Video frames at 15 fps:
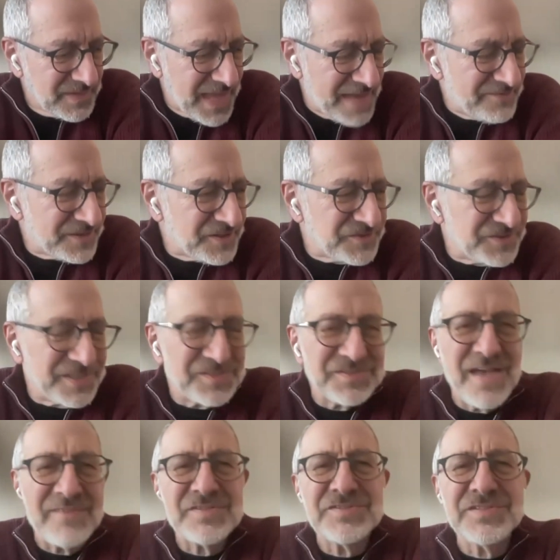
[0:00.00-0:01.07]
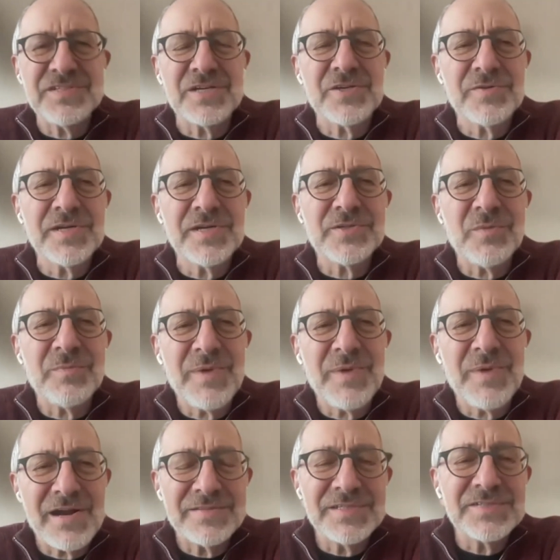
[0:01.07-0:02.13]
Advocacy is obviously a critical
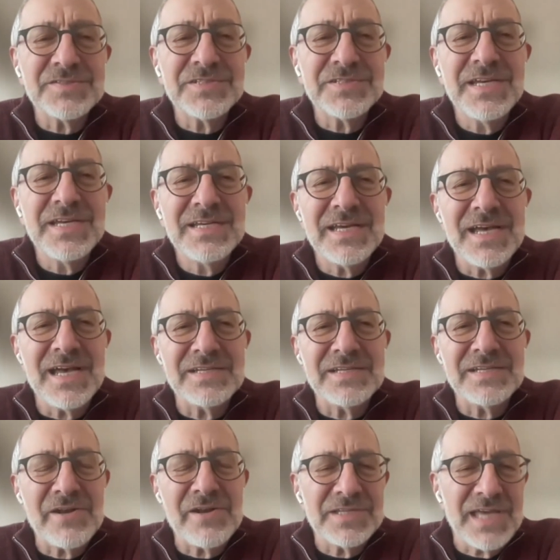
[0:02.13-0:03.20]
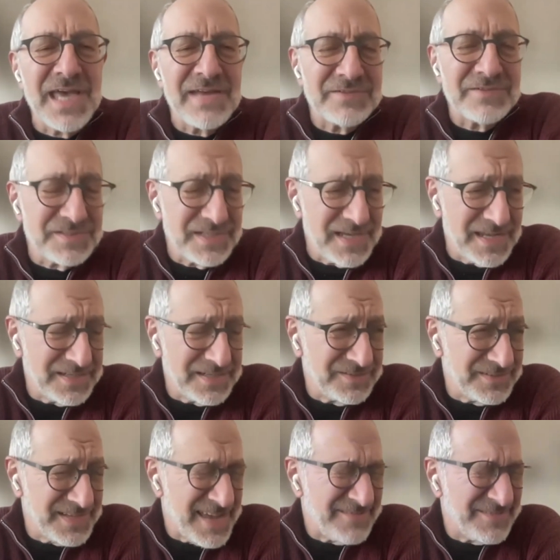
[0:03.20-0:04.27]
part of this, not only
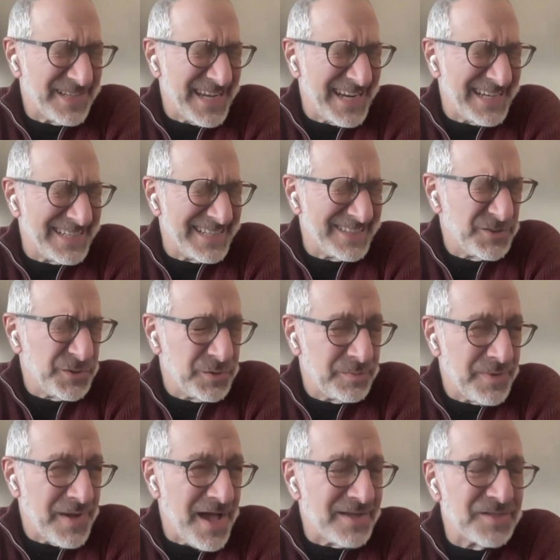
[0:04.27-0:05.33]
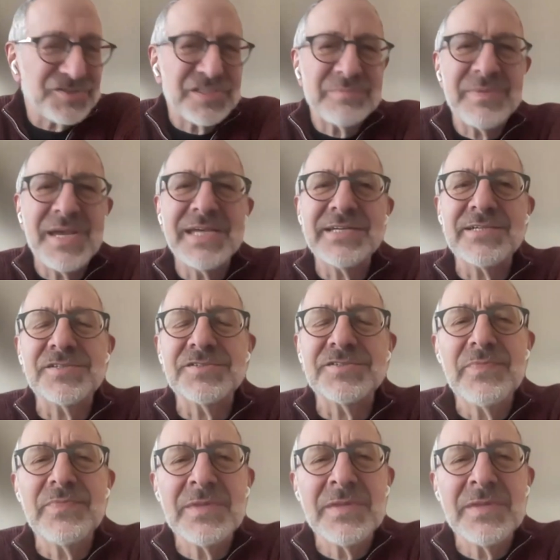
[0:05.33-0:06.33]
advocating to policymakers,